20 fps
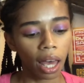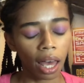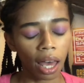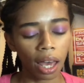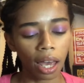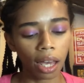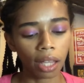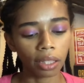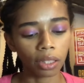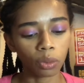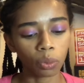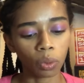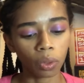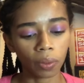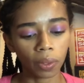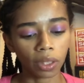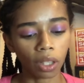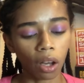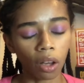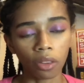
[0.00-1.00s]
and this one
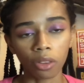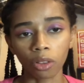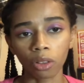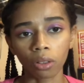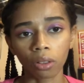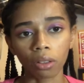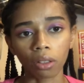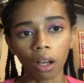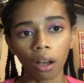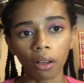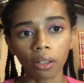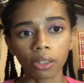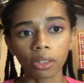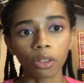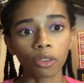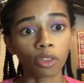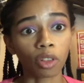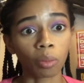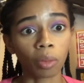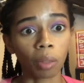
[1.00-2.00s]
was
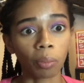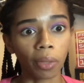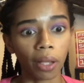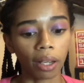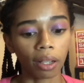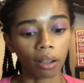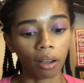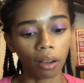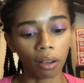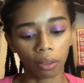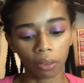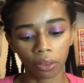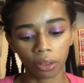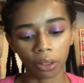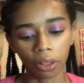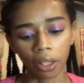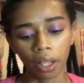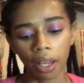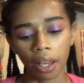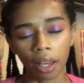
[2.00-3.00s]
also from a Black
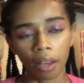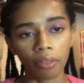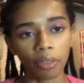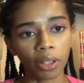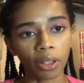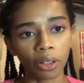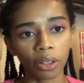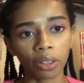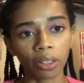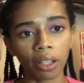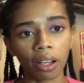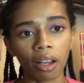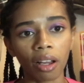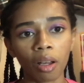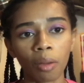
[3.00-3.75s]
author. I figured,